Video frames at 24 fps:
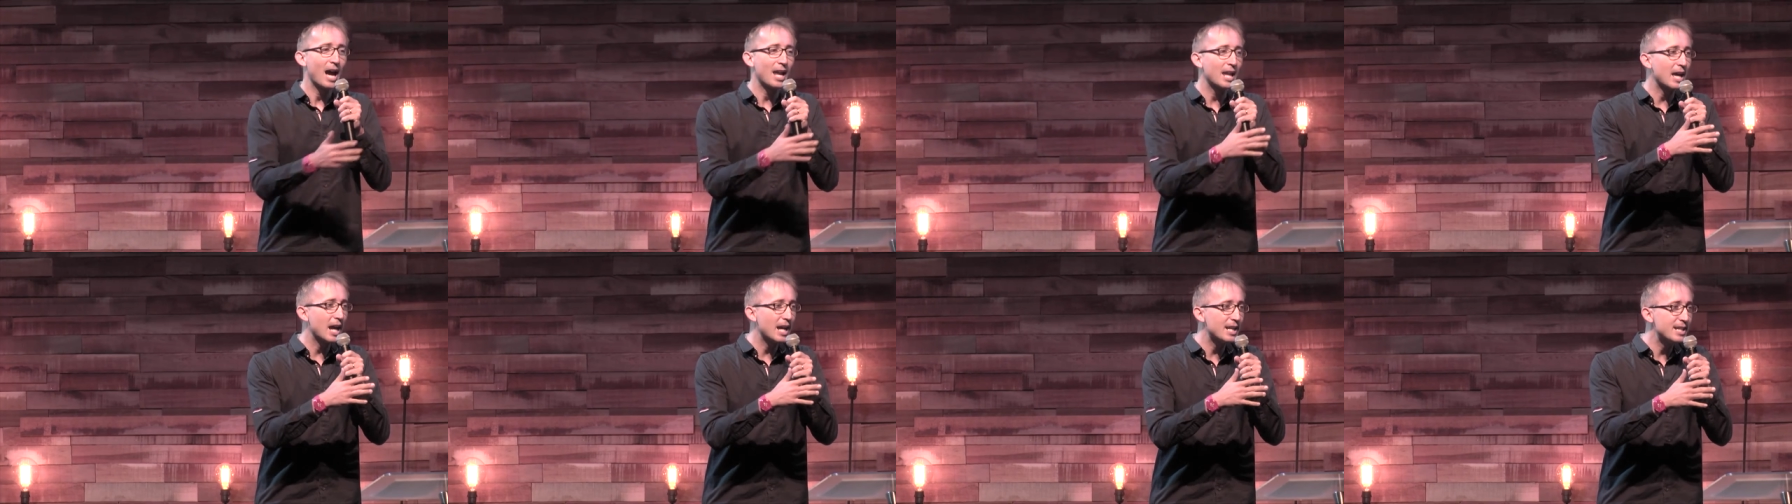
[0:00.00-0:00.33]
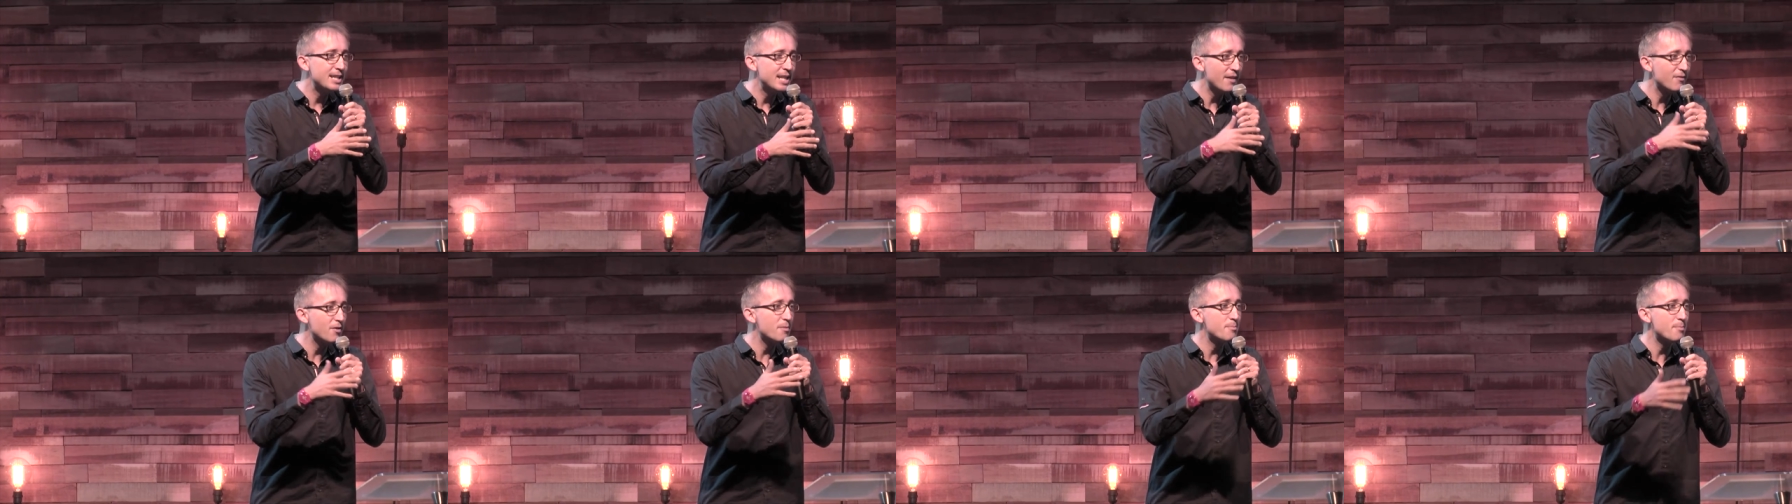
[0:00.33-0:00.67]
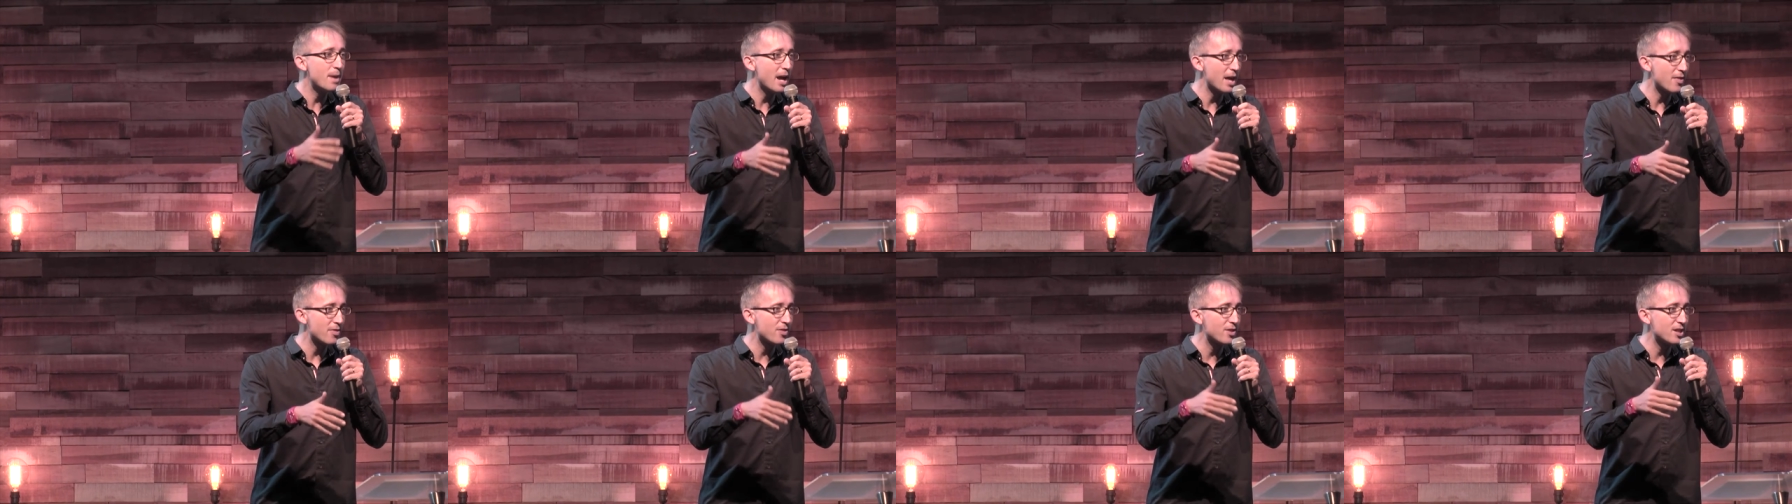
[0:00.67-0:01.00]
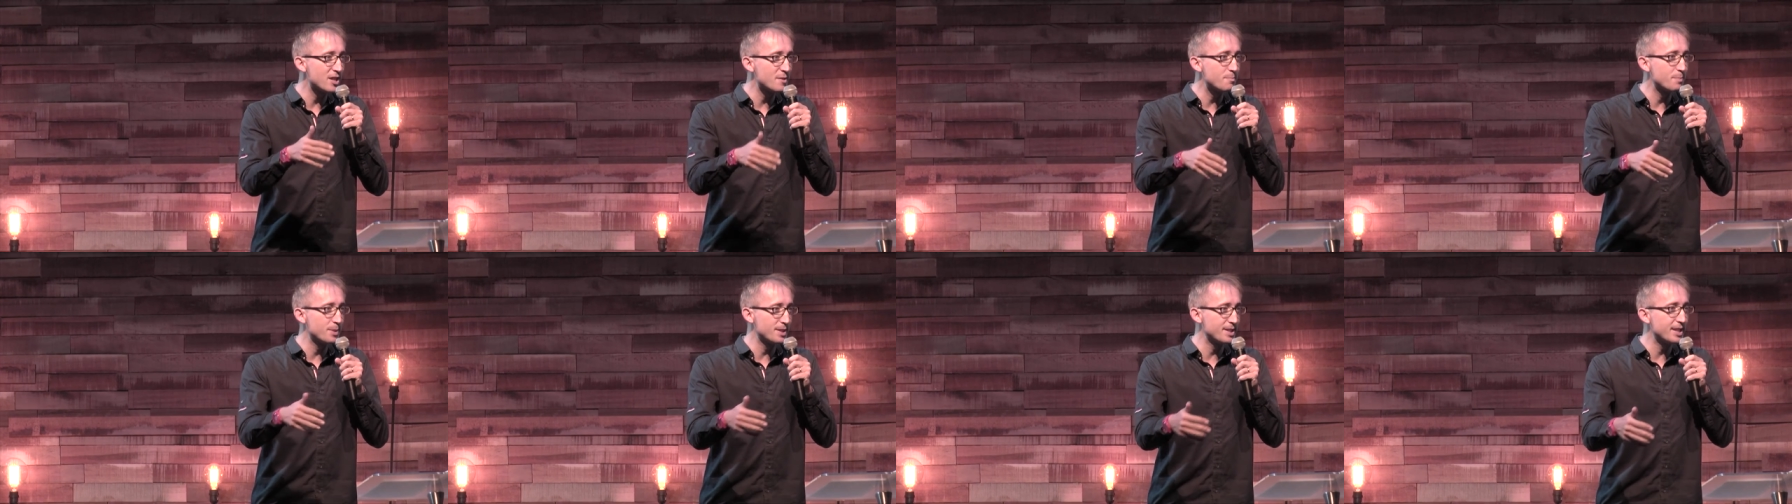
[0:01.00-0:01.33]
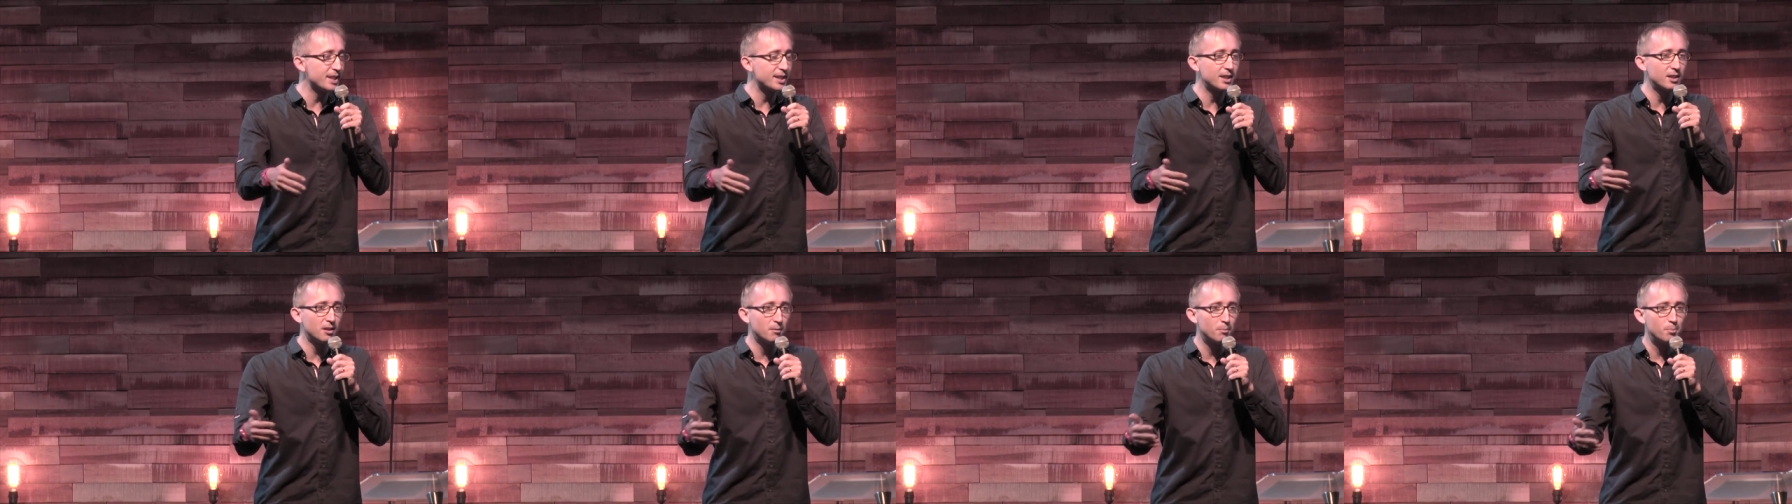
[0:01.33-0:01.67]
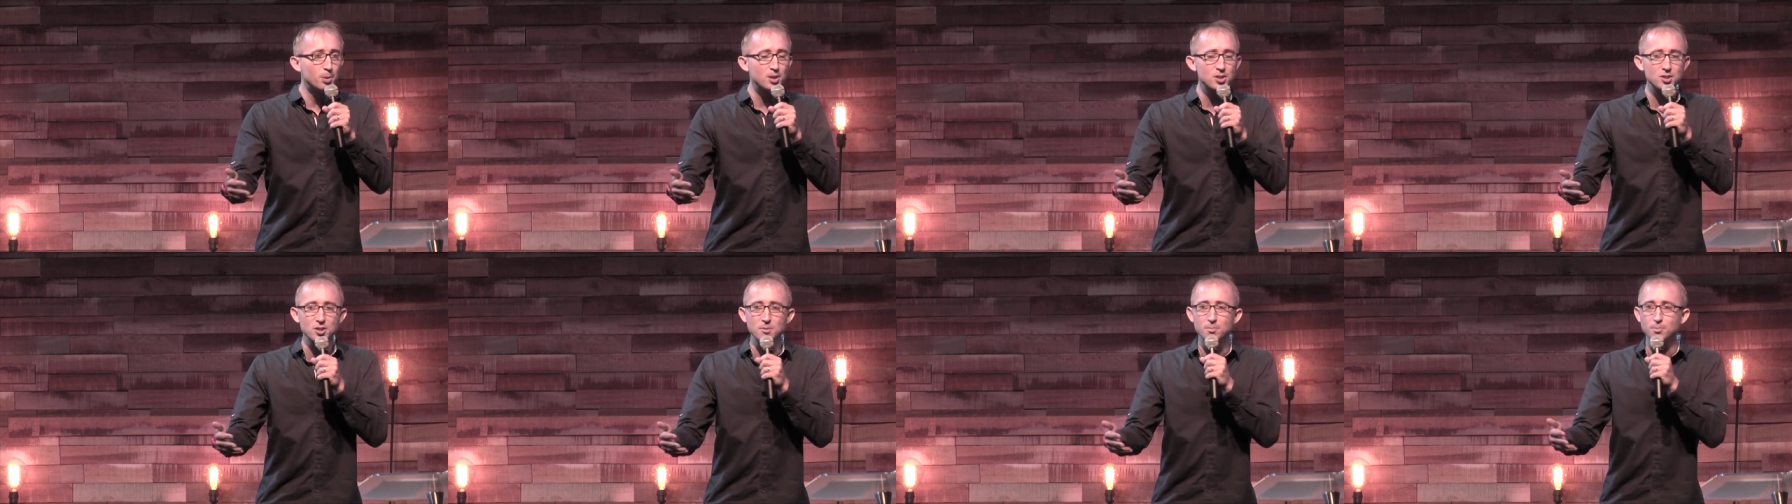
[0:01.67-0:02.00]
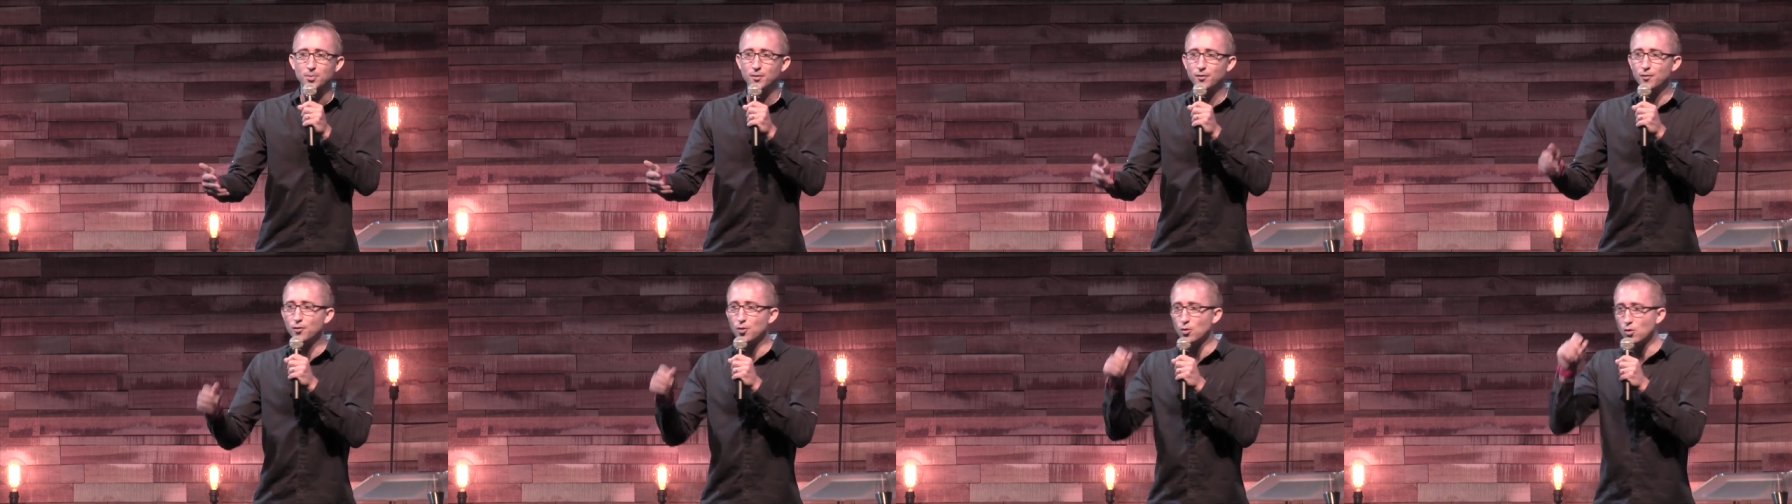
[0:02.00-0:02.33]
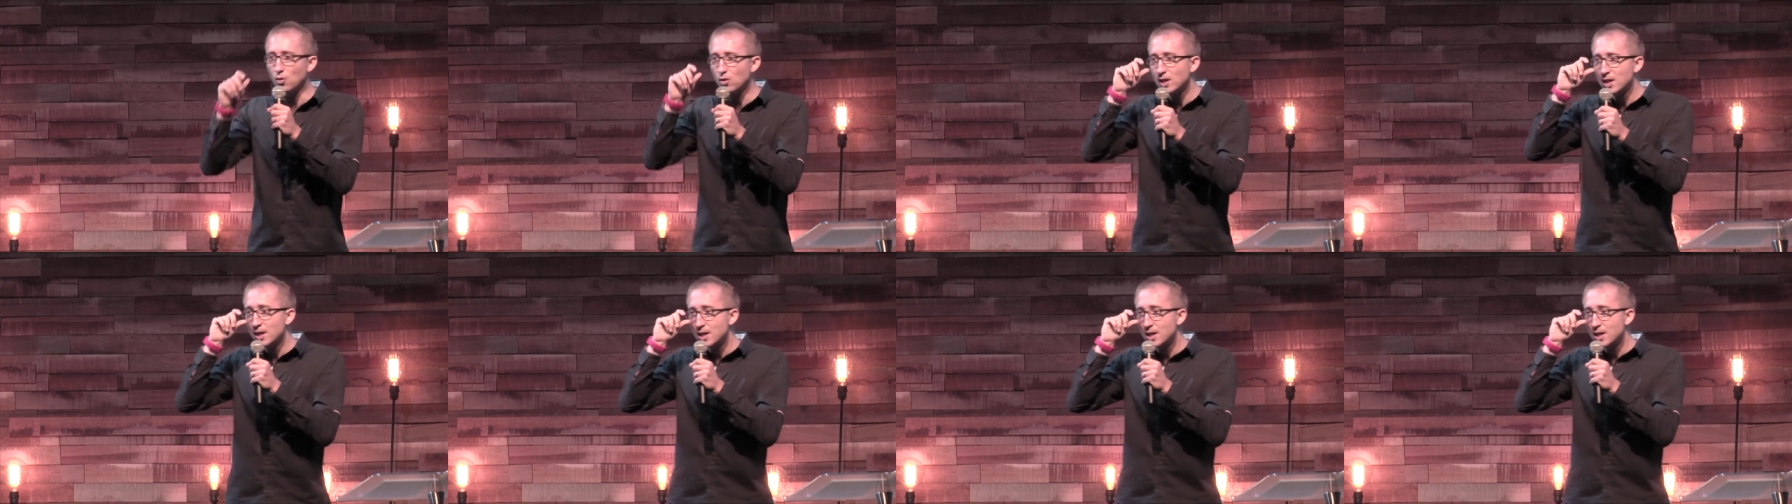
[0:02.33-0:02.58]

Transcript: I had never met this particular bishop before,